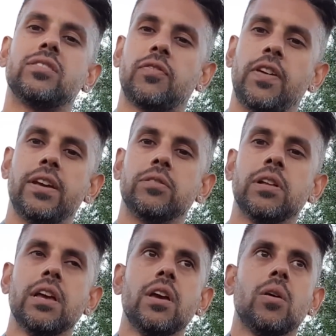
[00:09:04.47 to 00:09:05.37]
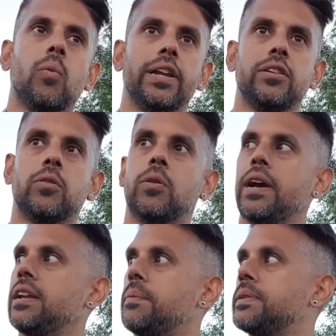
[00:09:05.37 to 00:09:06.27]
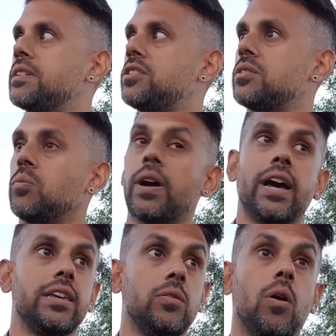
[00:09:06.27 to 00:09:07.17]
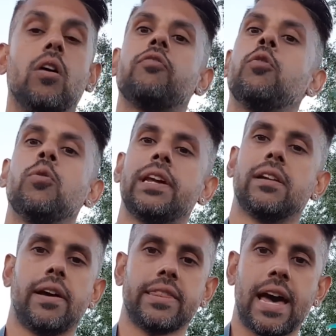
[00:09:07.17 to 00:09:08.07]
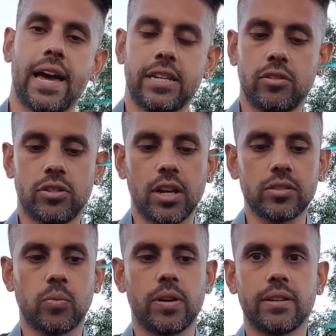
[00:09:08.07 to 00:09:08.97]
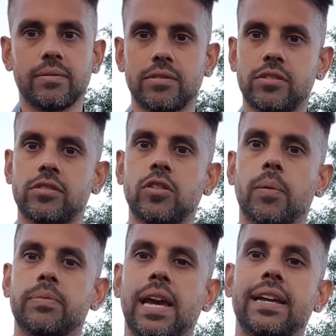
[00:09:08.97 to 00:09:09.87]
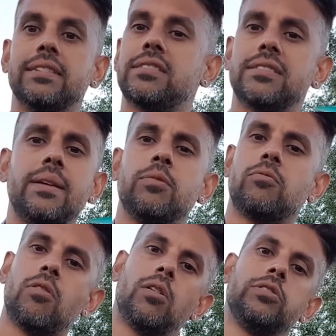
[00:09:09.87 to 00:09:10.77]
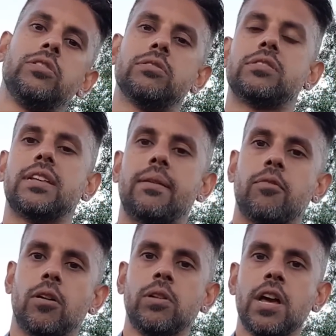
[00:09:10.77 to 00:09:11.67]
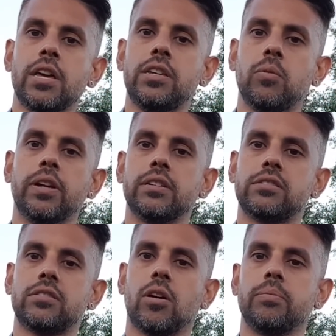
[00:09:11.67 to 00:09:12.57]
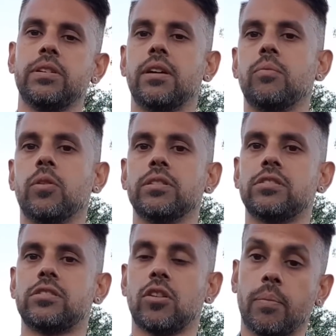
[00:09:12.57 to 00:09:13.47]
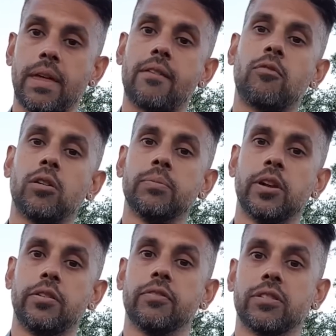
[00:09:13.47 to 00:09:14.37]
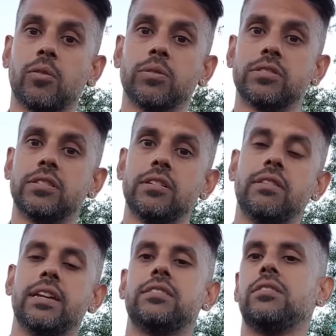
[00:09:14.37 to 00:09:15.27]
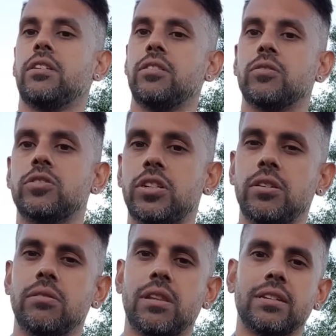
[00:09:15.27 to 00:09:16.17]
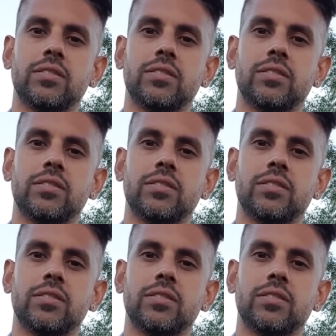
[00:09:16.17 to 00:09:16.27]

feel when you're in a position where you are falling like that and you just want to stop dead. It's the same with a roll. You do a snap roll, you want it to stop. You don't want to stop that roll maneuver and the quad to do this. You know, you're not tuned.